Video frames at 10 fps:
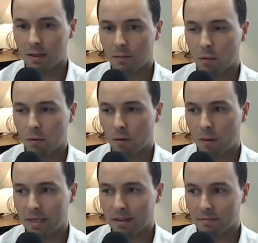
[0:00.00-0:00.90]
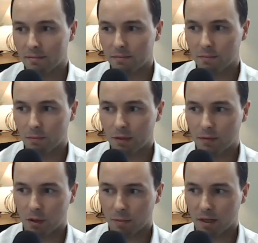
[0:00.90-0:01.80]
well, I mean, we've
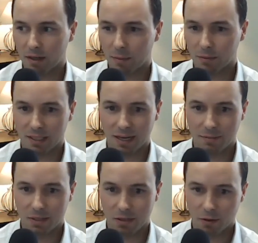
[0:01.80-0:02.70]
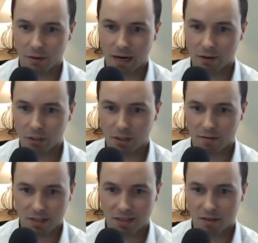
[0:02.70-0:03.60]
talked about it a couple of times in your analogy of
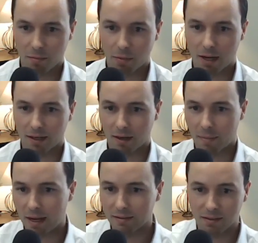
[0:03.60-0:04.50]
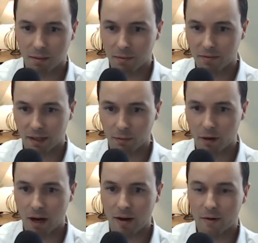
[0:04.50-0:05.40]
a cinder block and a bathtub effect where
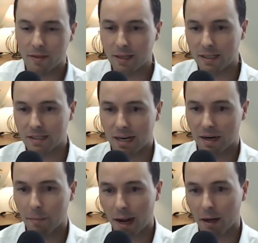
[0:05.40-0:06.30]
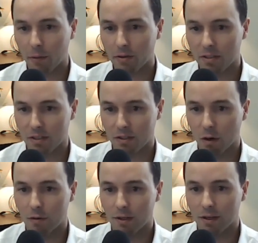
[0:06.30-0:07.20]
everything is kind of backwards since
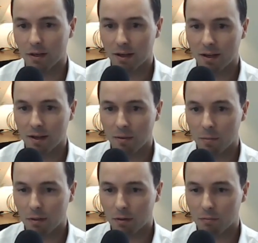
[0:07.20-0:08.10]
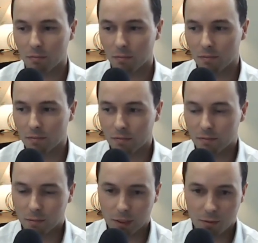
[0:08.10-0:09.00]
COVID. But
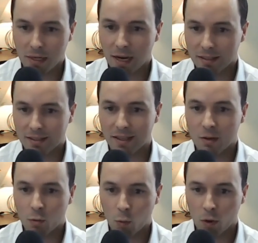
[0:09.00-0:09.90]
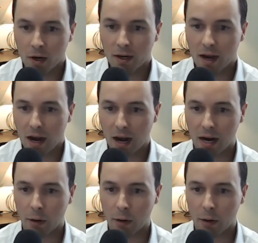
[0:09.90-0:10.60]
let's be honest, they want higher